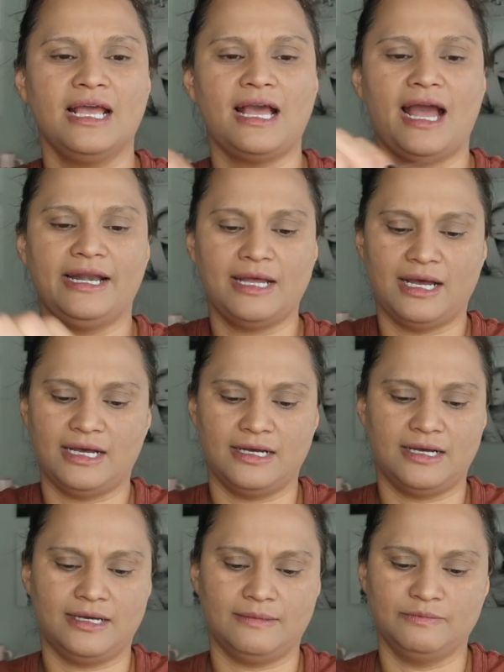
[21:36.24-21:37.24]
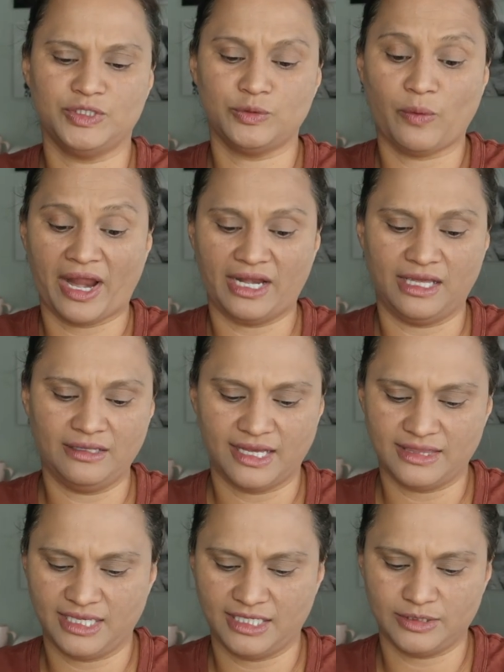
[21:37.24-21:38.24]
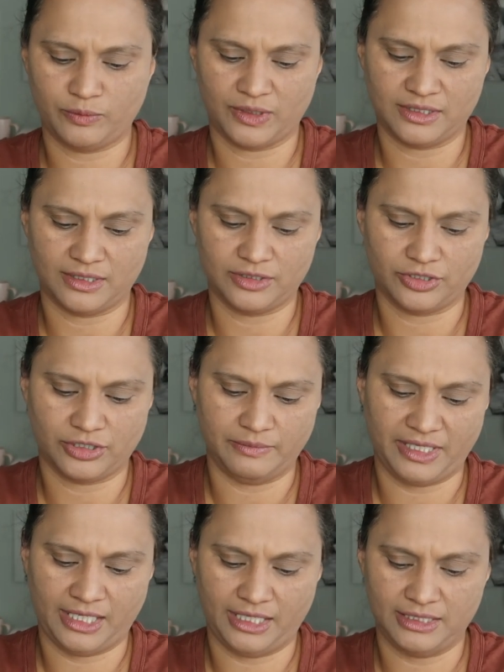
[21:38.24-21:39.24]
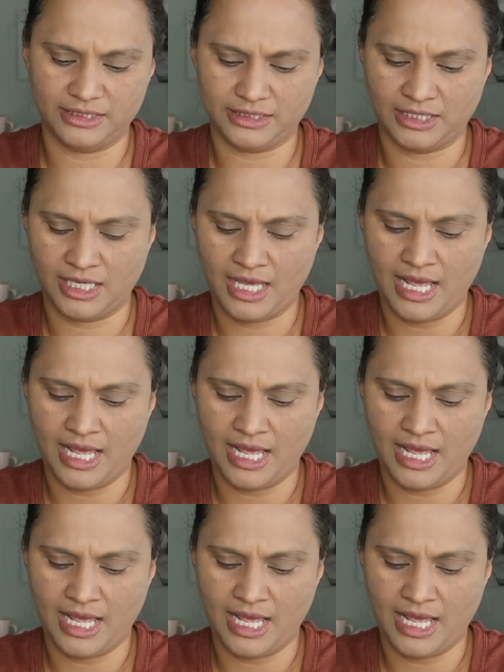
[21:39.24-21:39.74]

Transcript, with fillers: Kind of um, sweating, I think is what the term is.